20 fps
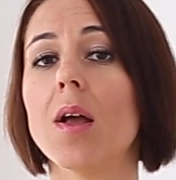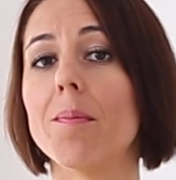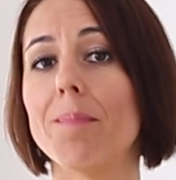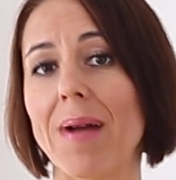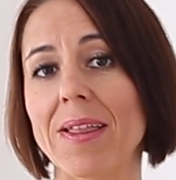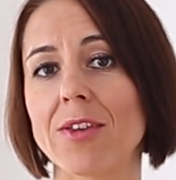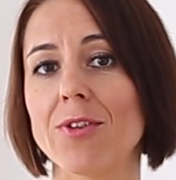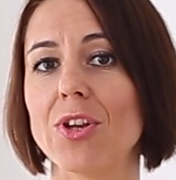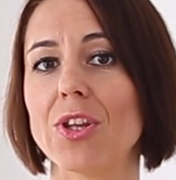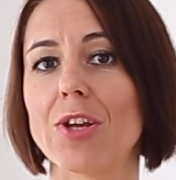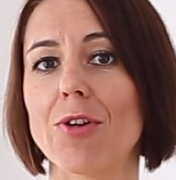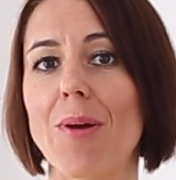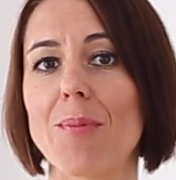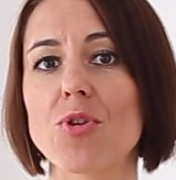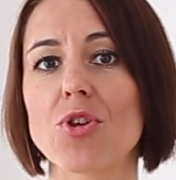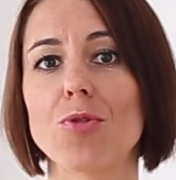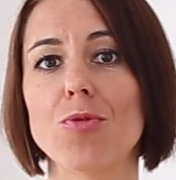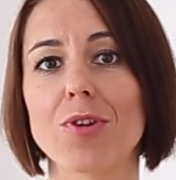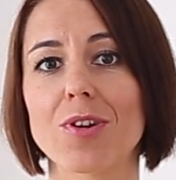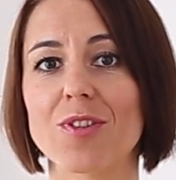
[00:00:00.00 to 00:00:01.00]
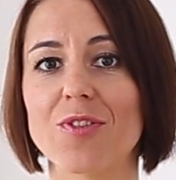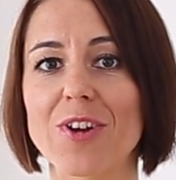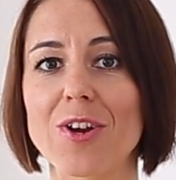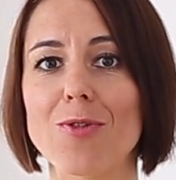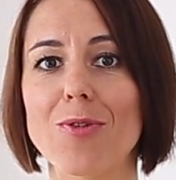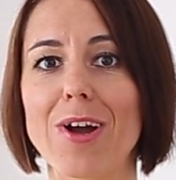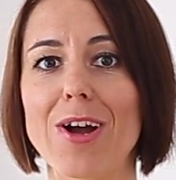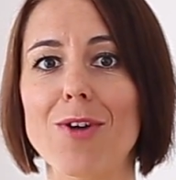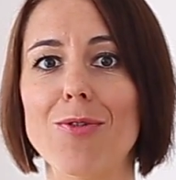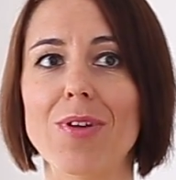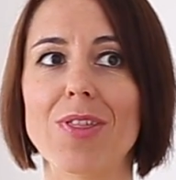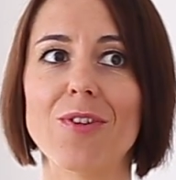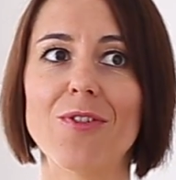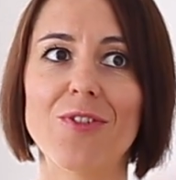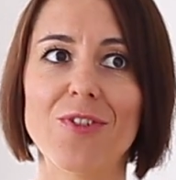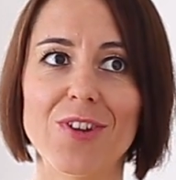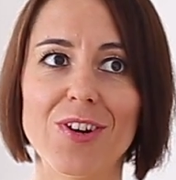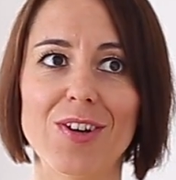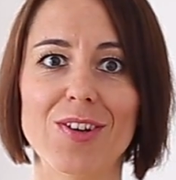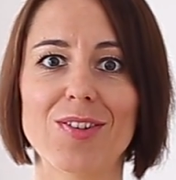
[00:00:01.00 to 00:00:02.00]
Pattern interruption works very well with
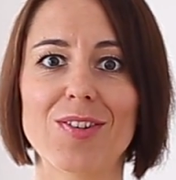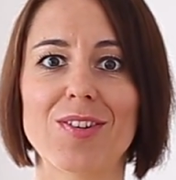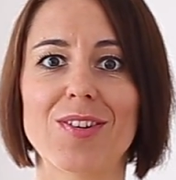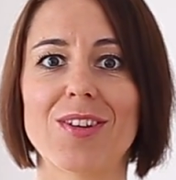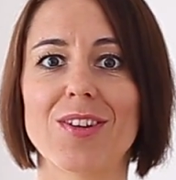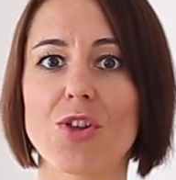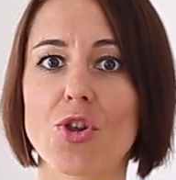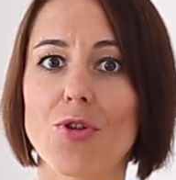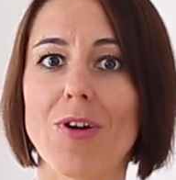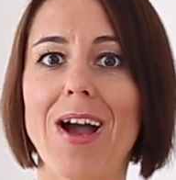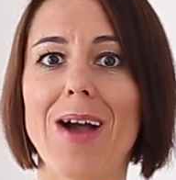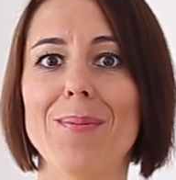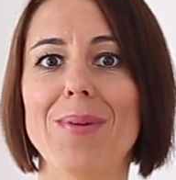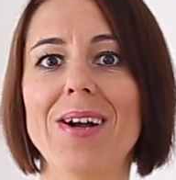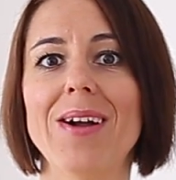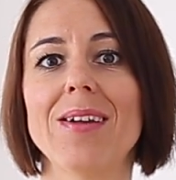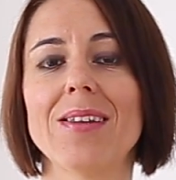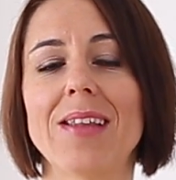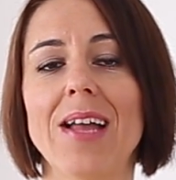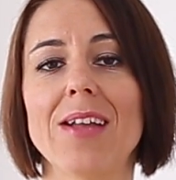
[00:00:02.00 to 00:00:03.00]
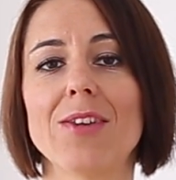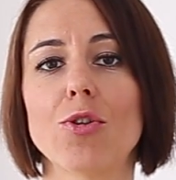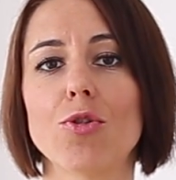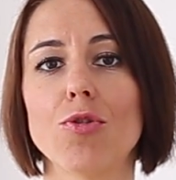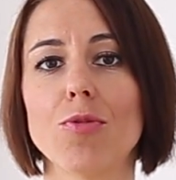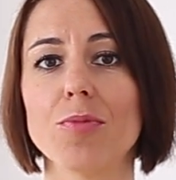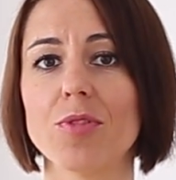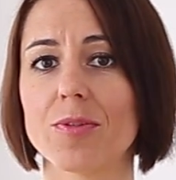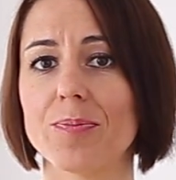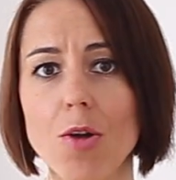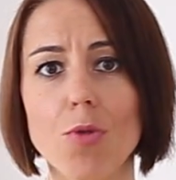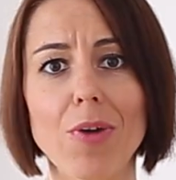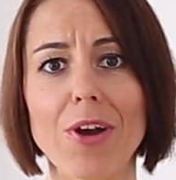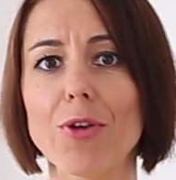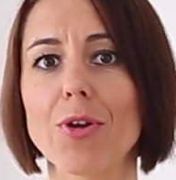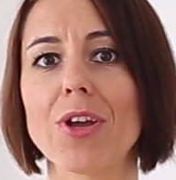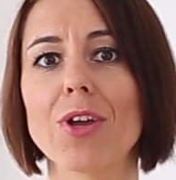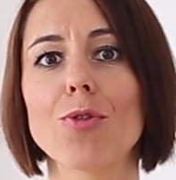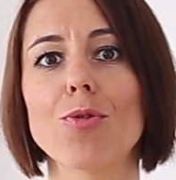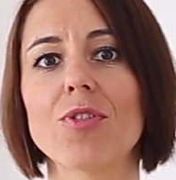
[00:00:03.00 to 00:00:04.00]
the first drama tantrums, where
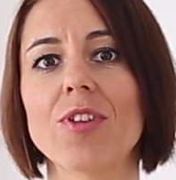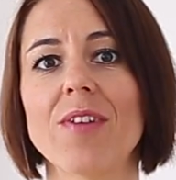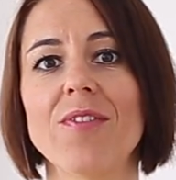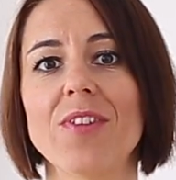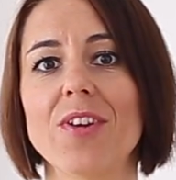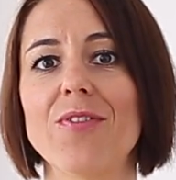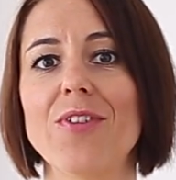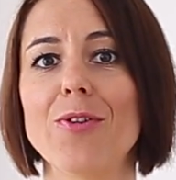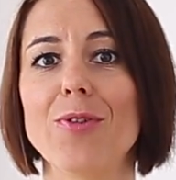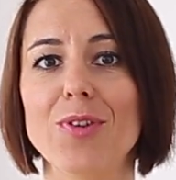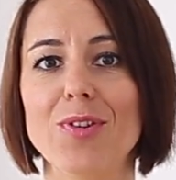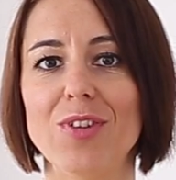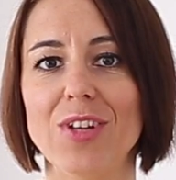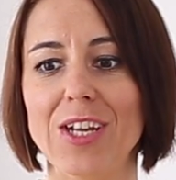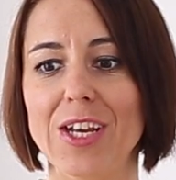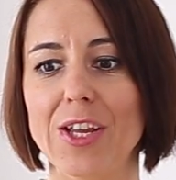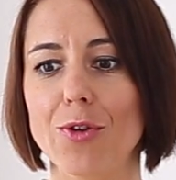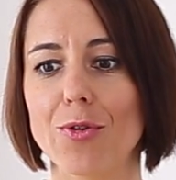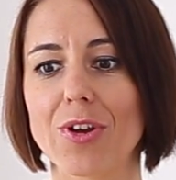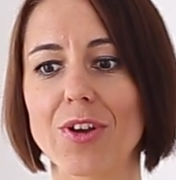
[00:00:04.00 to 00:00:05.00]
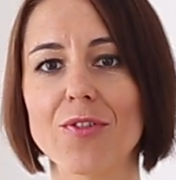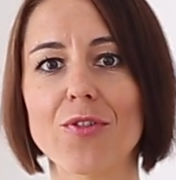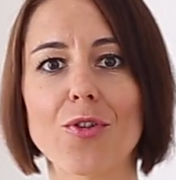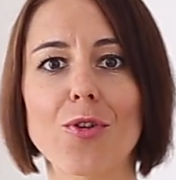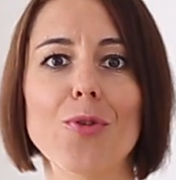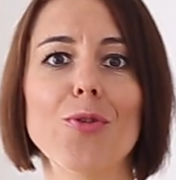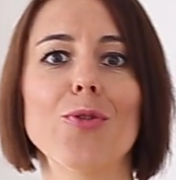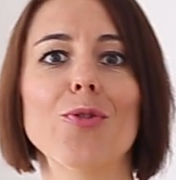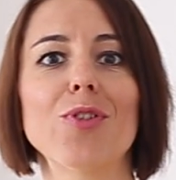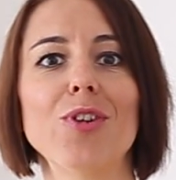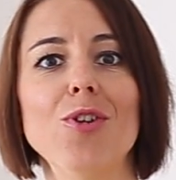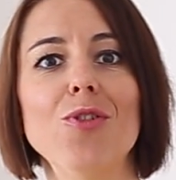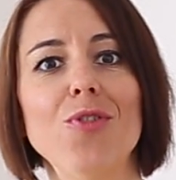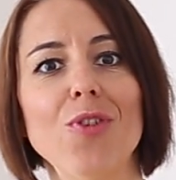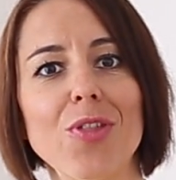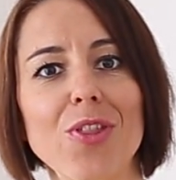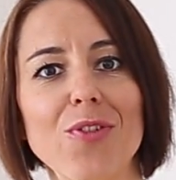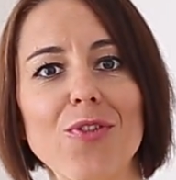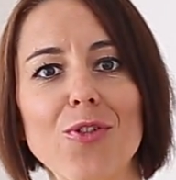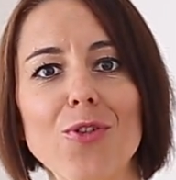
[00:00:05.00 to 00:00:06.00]
you can do something very silly. You can throw yourself
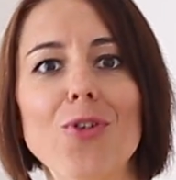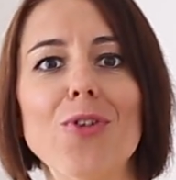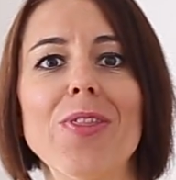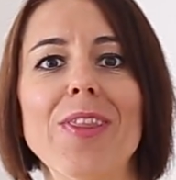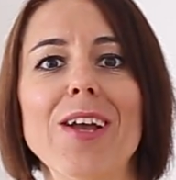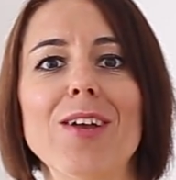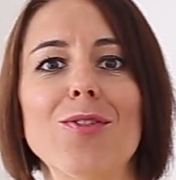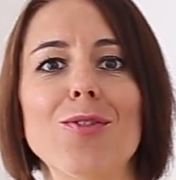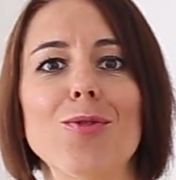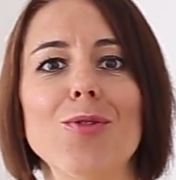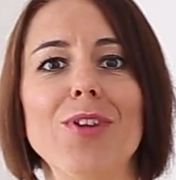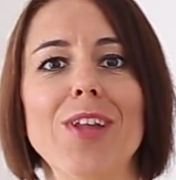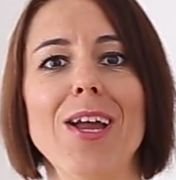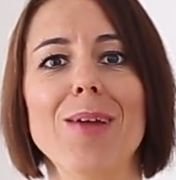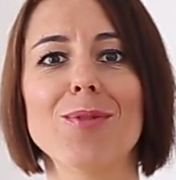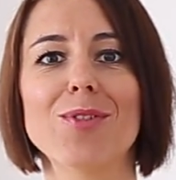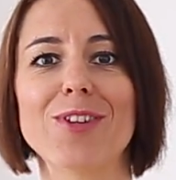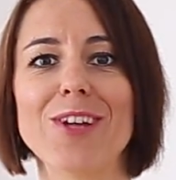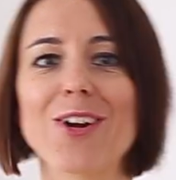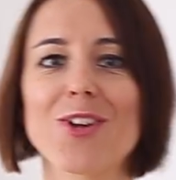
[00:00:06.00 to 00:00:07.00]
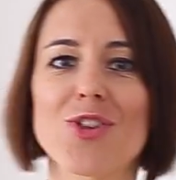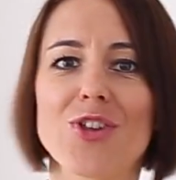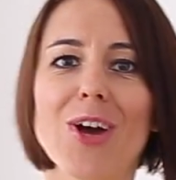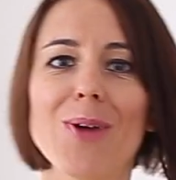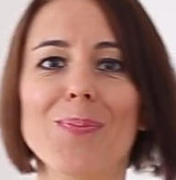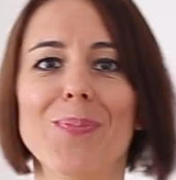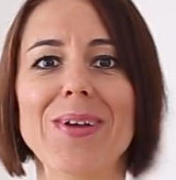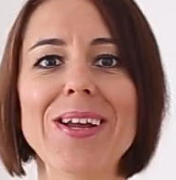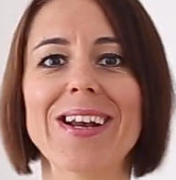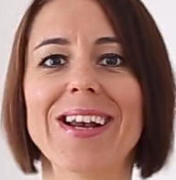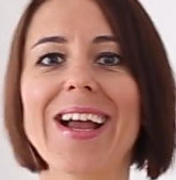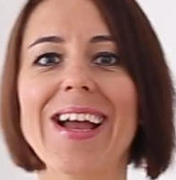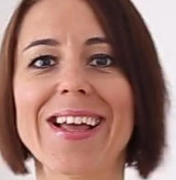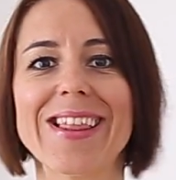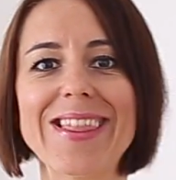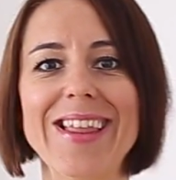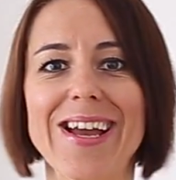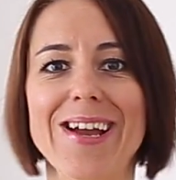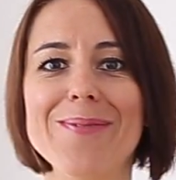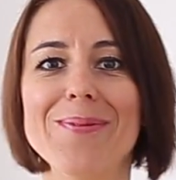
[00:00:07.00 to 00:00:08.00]
on the floor next to them, start jumping
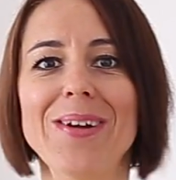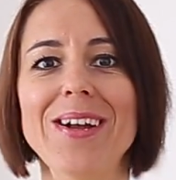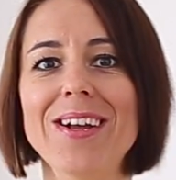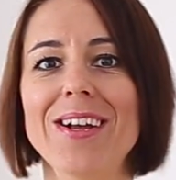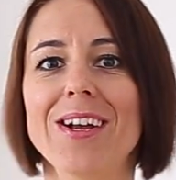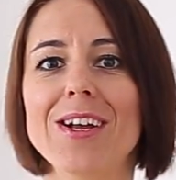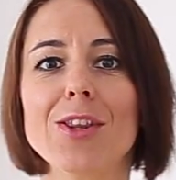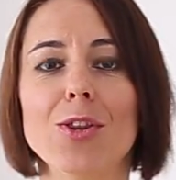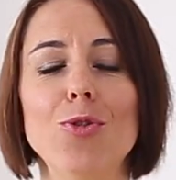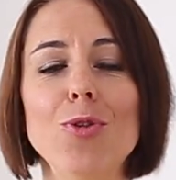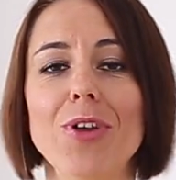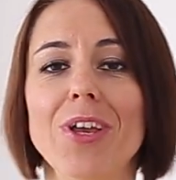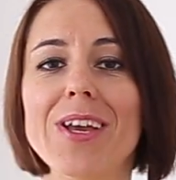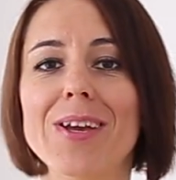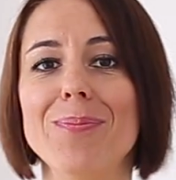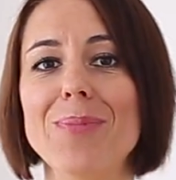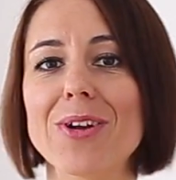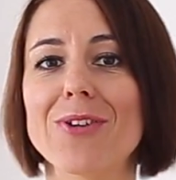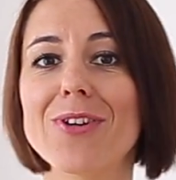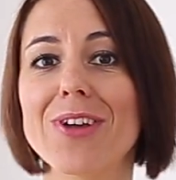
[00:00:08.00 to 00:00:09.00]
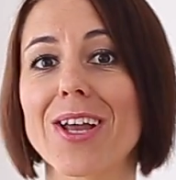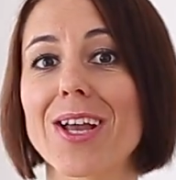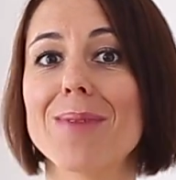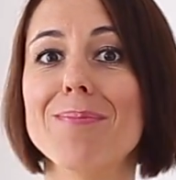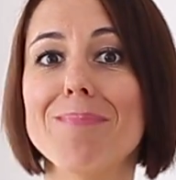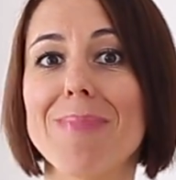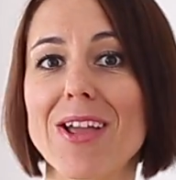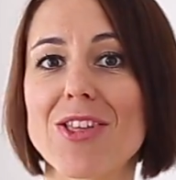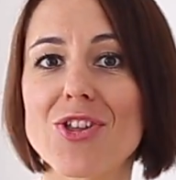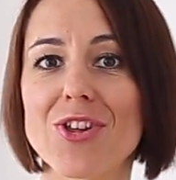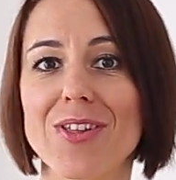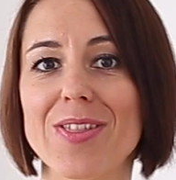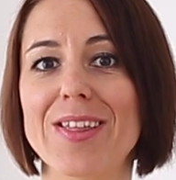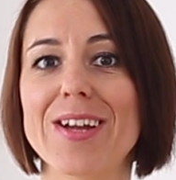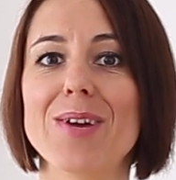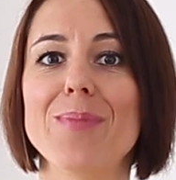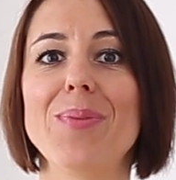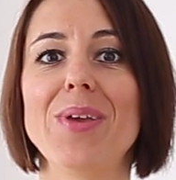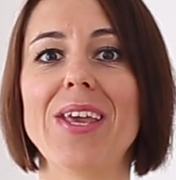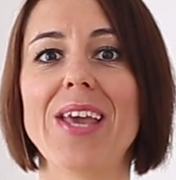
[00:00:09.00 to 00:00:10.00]
like them, doing mirroring and matching
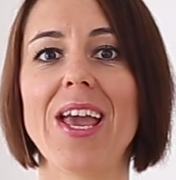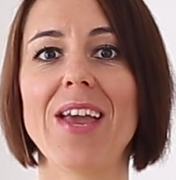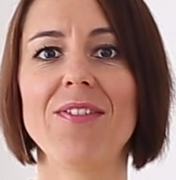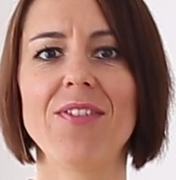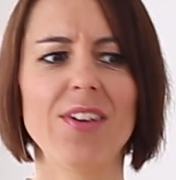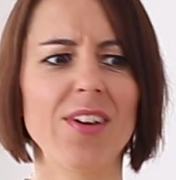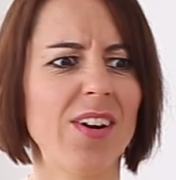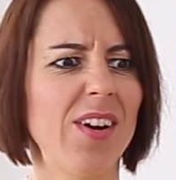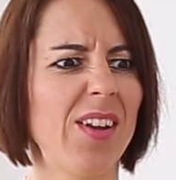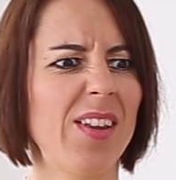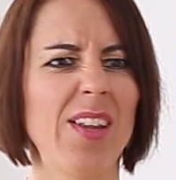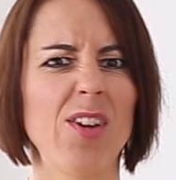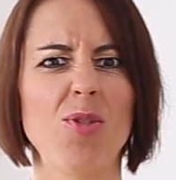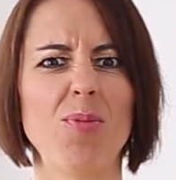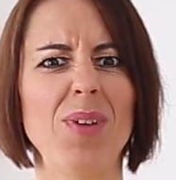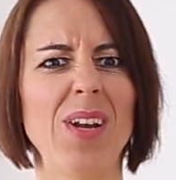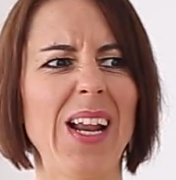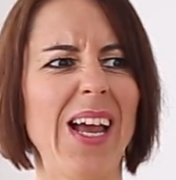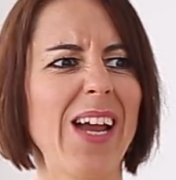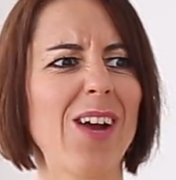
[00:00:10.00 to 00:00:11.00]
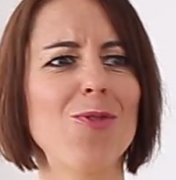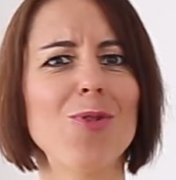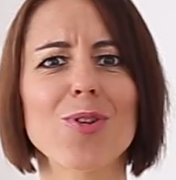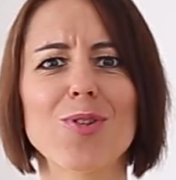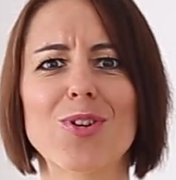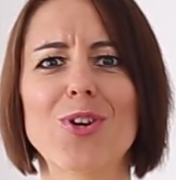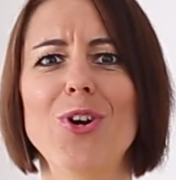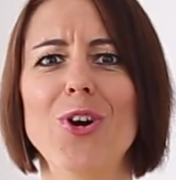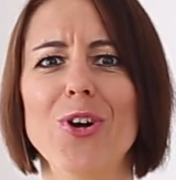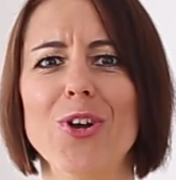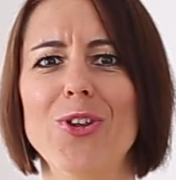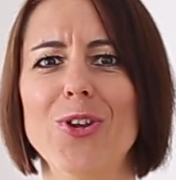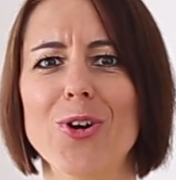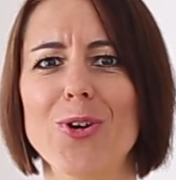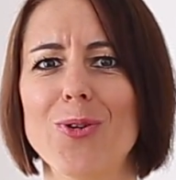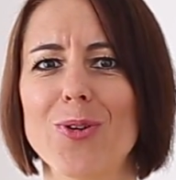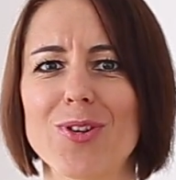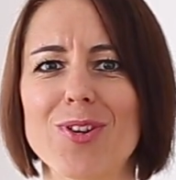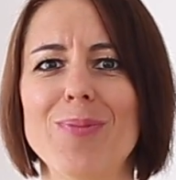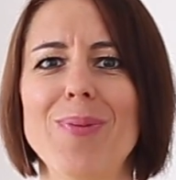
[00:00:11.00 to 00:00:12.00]
their behavior, and they'll be like, what's going
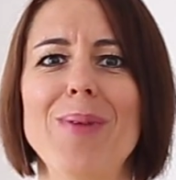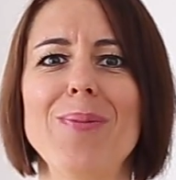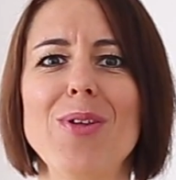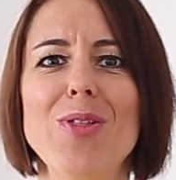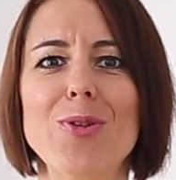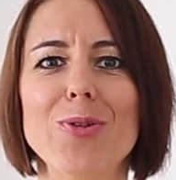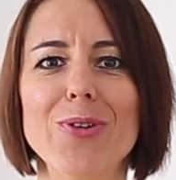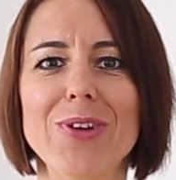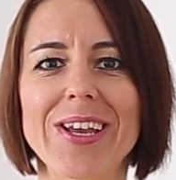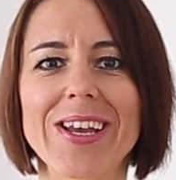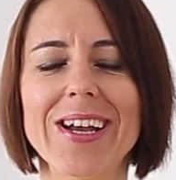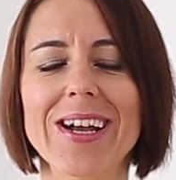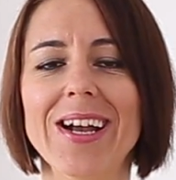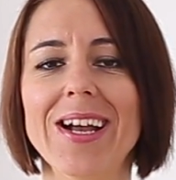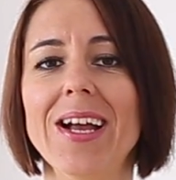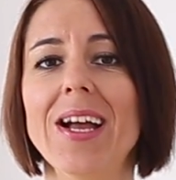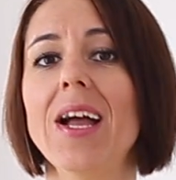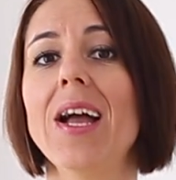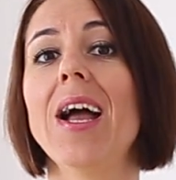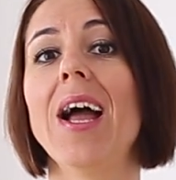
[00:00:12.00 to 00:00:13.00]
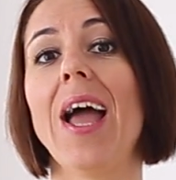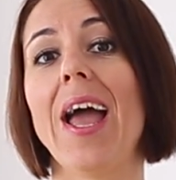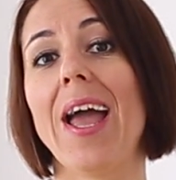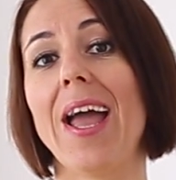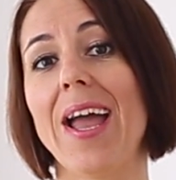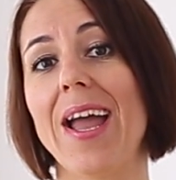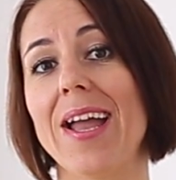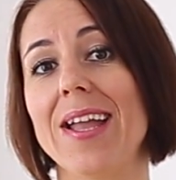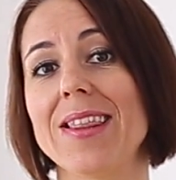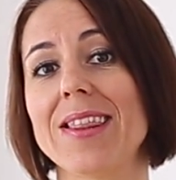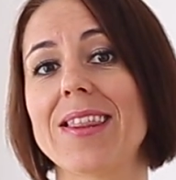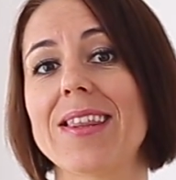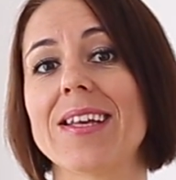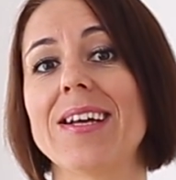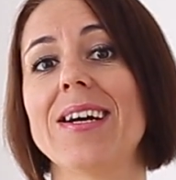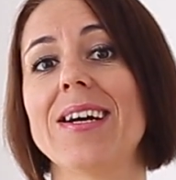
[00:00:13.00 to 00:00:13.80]
on, what's mommy doing? And